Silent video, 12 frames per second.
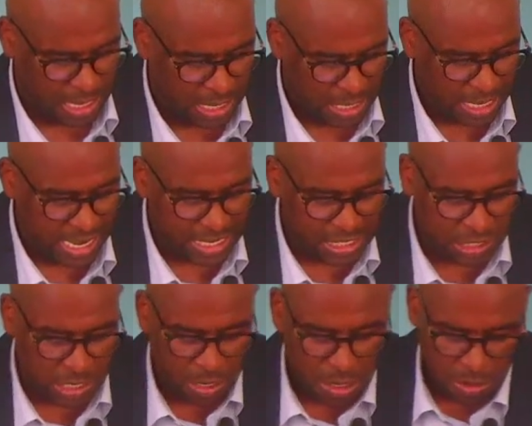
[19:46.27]
Let
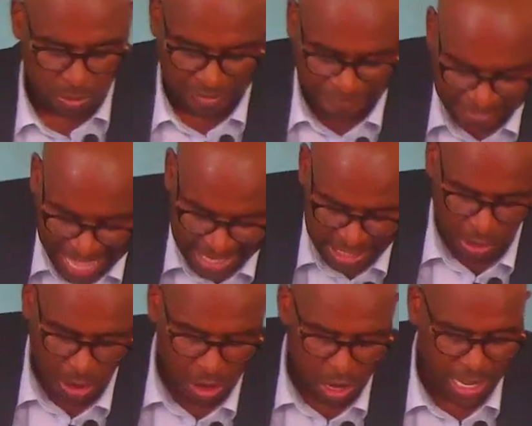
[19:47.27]
us reflect
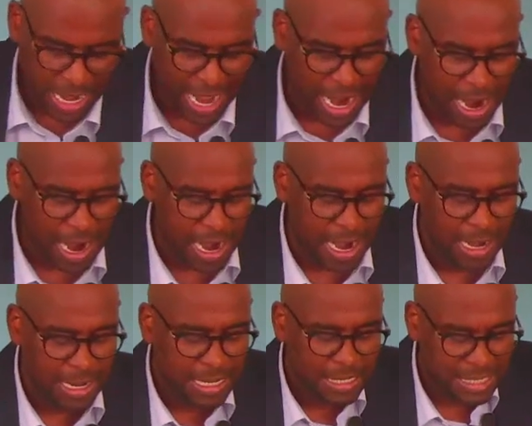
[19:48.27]
on
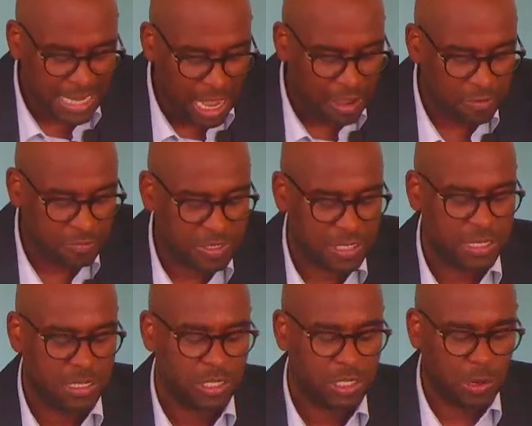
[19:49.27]
ourselves
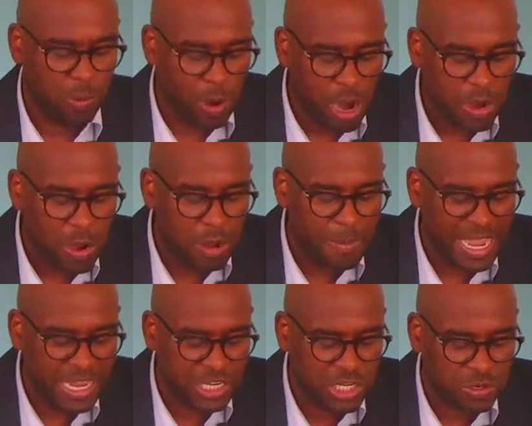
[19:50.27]
to work on
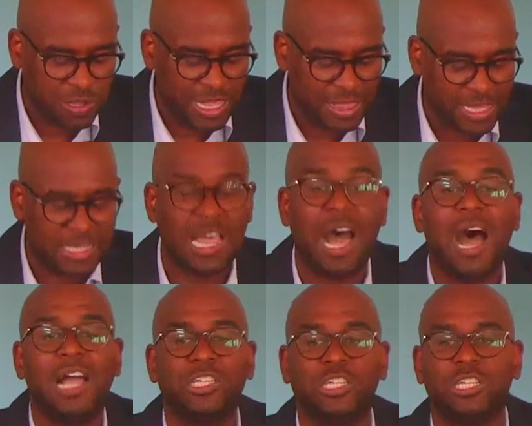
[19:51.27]
making sure that this
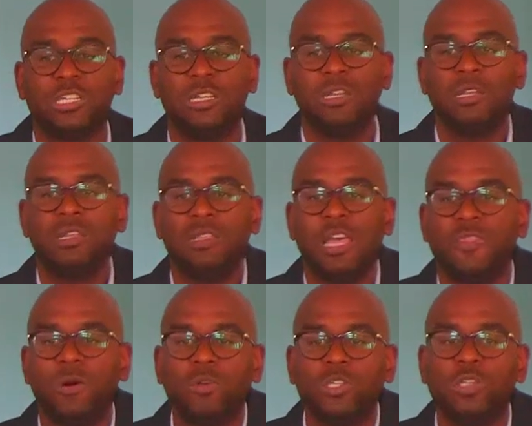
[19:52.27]
Hajj, that
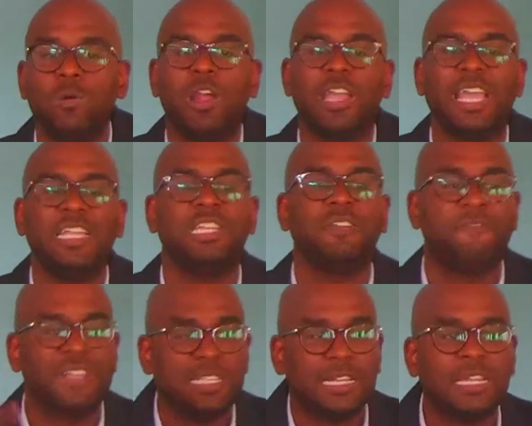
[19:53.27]
those who are engaging
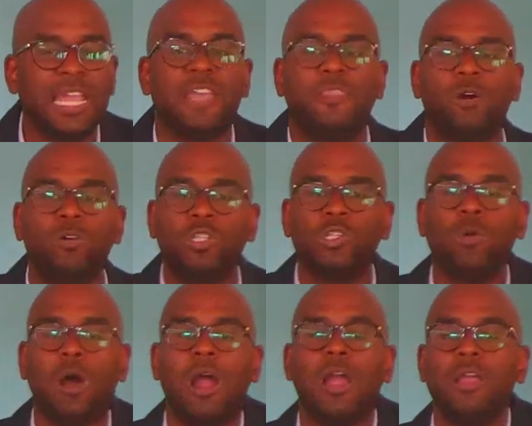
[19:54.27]
physically and those who
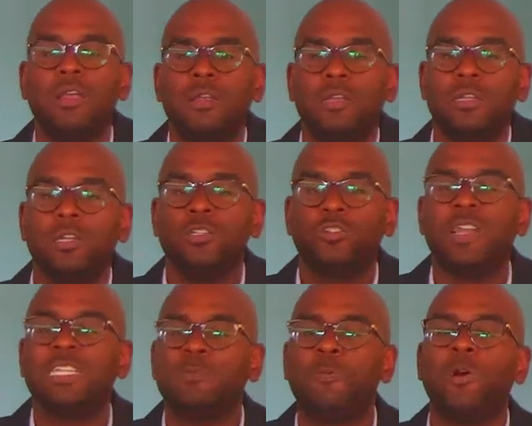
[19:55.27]
are
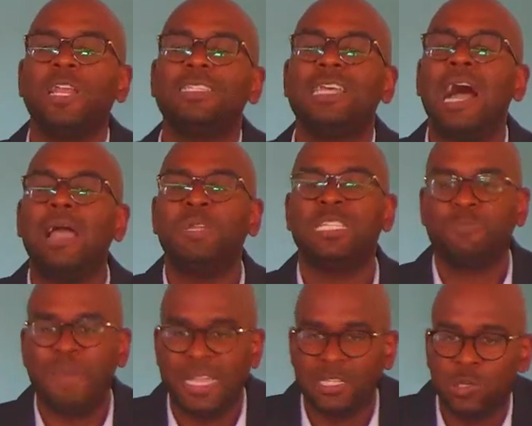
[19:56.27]
transporting time and
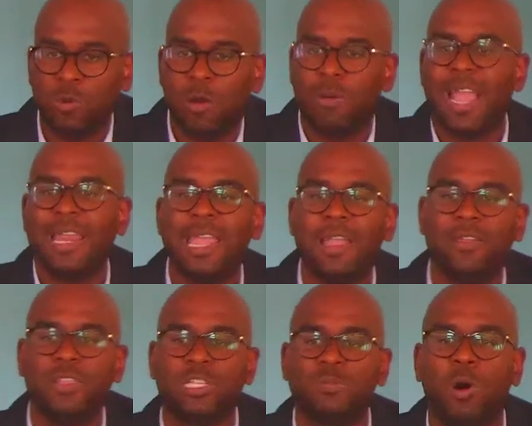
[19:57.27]
space, who are right here in
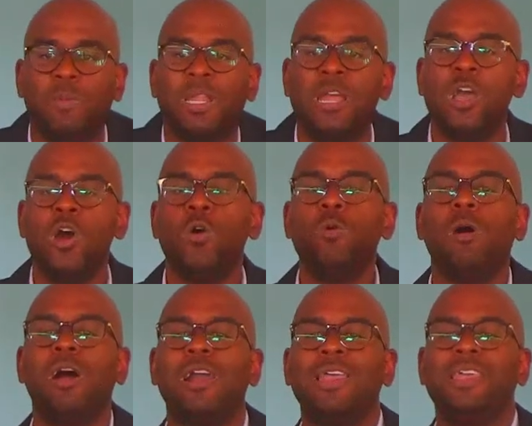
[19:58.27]
this moment, who
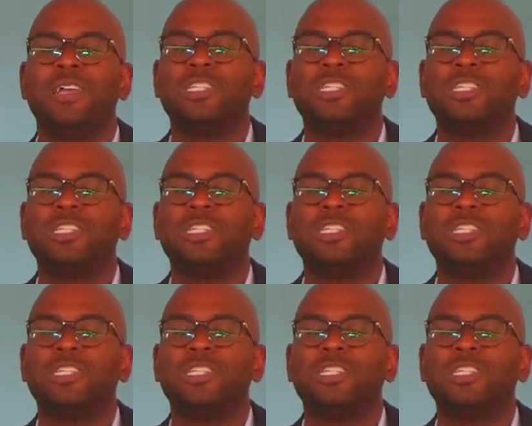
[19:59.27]
are in their